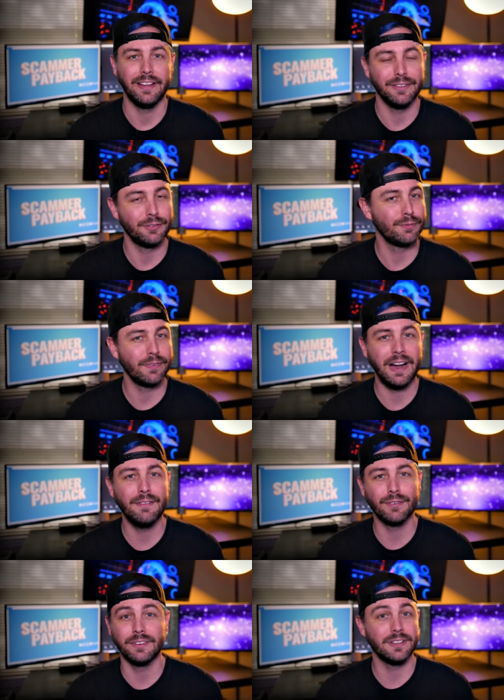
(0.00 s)
Now, this
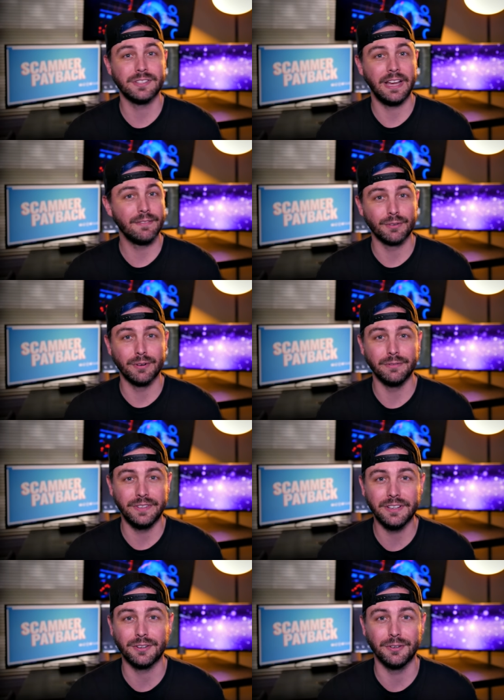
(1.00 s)
Fiverr doesn't have their own
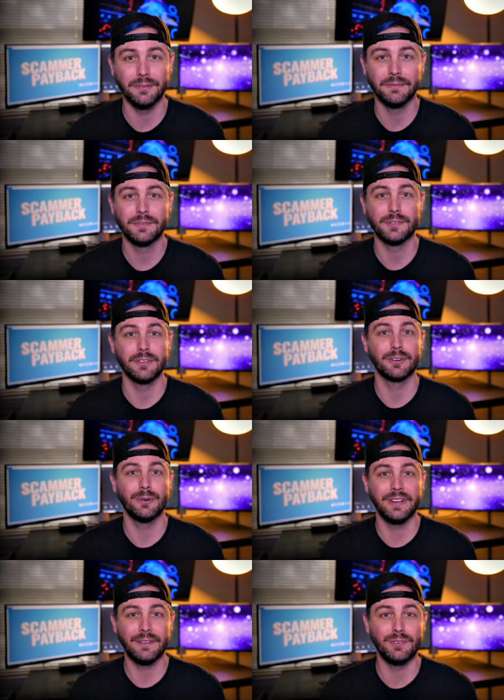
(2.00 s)
vehicle, so they're
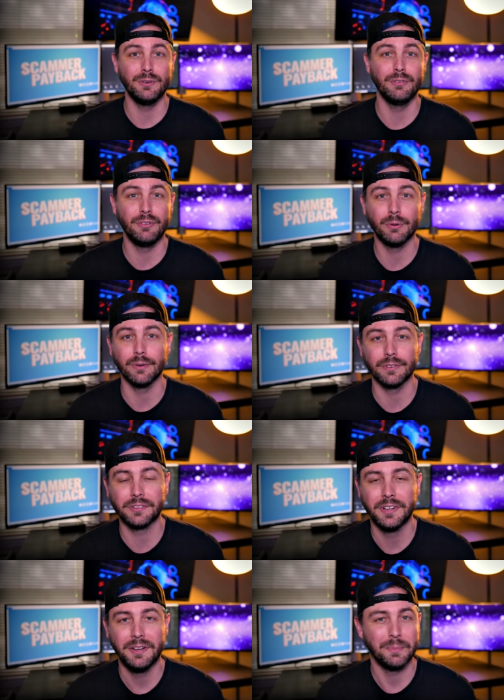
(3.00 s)
going to have to use
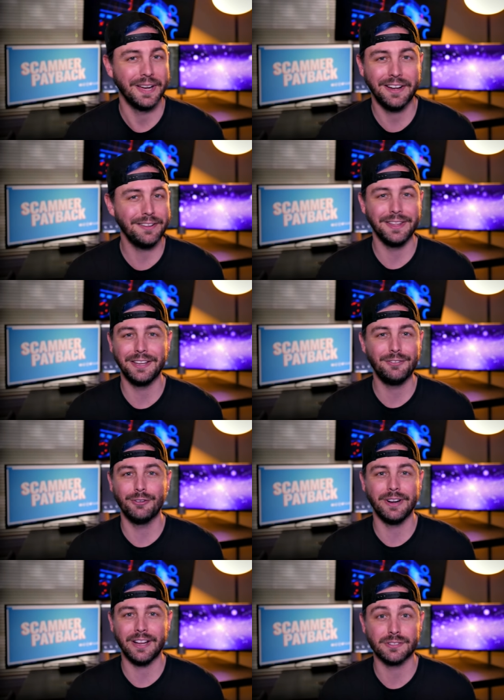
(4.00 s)
yours. But how did they get
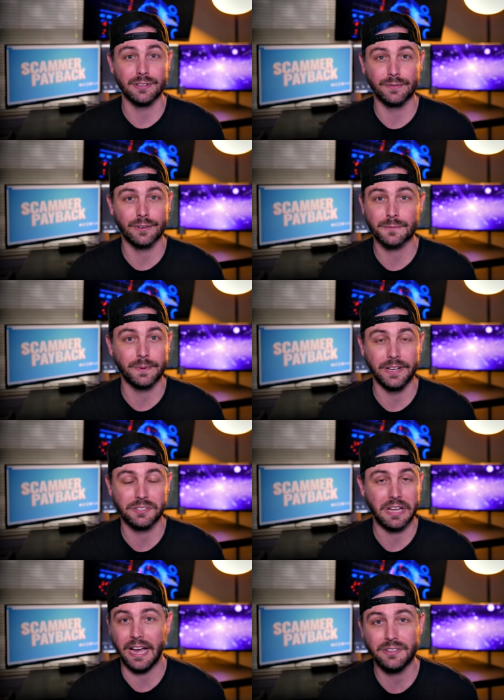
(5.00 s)
to your house in the first
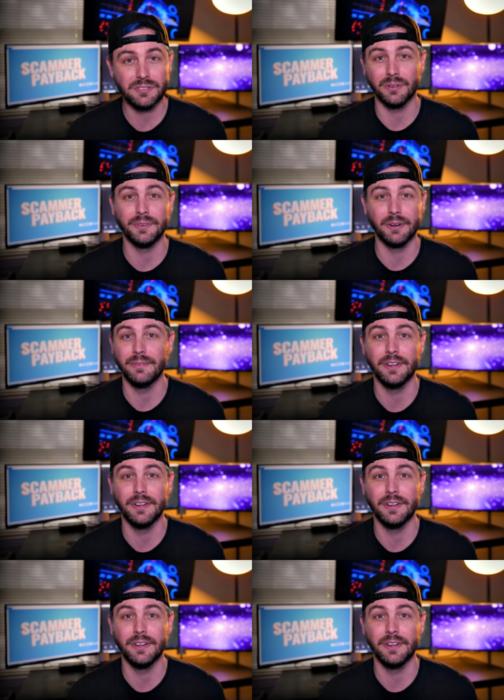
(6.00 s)
place? I still don't